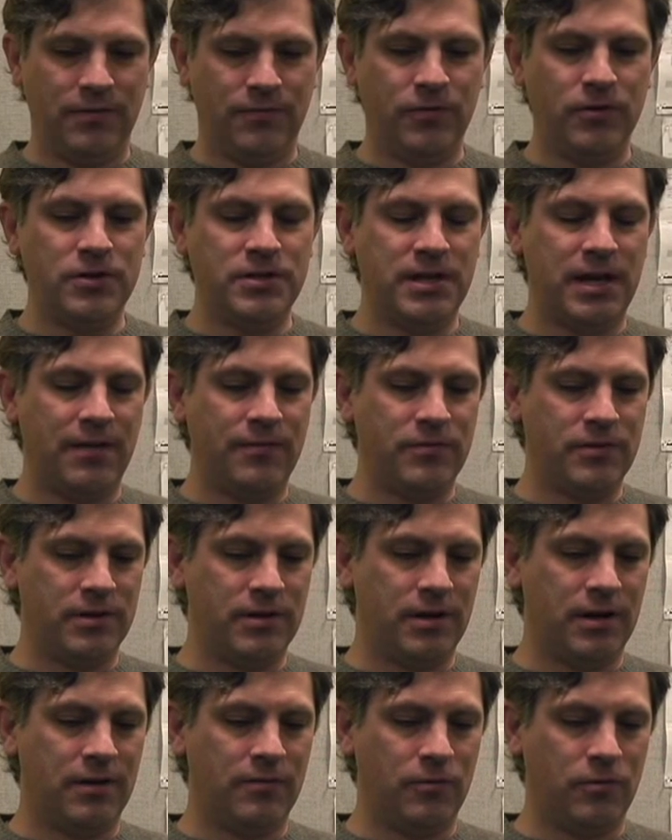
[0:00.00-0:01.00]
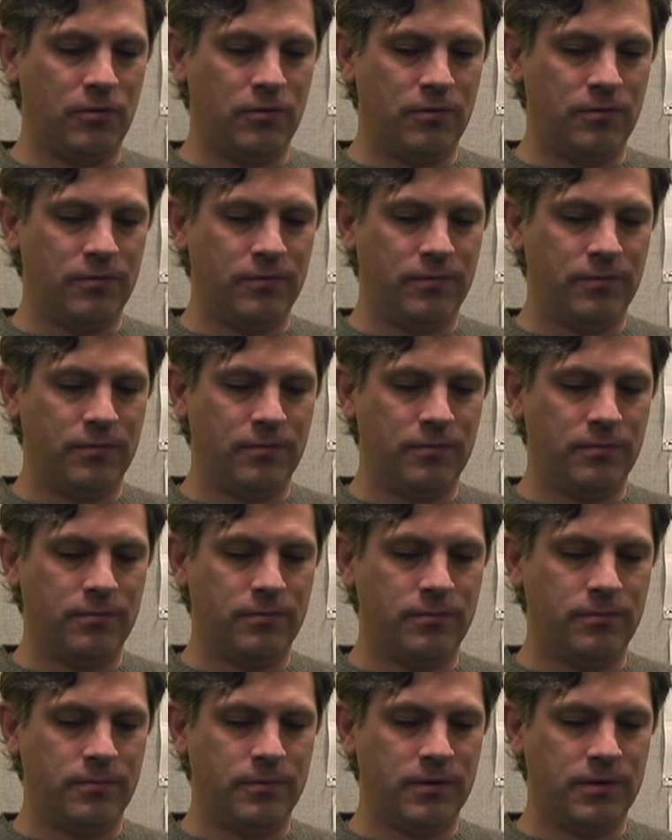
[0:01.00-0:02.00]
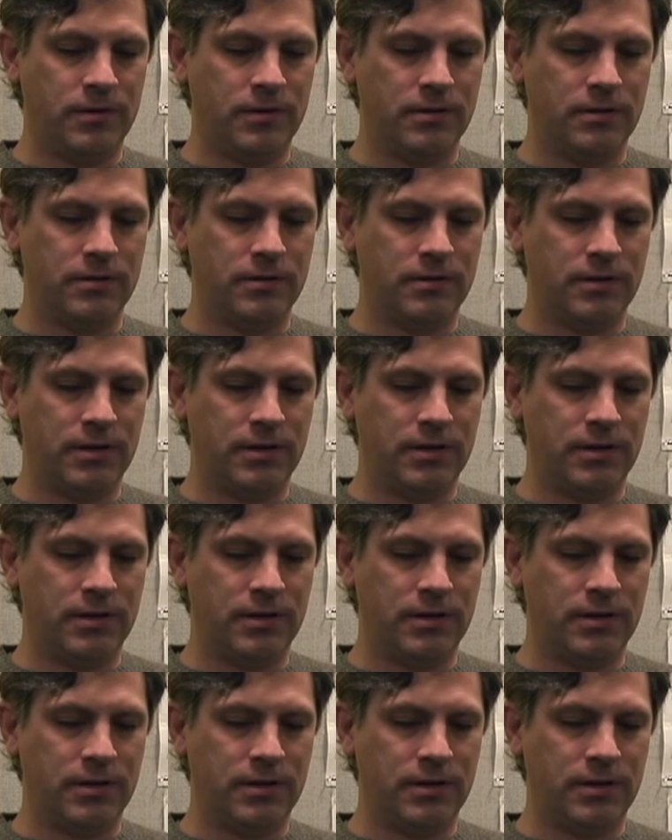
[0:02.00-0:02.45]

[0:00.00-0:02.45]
the first half of the novel, the,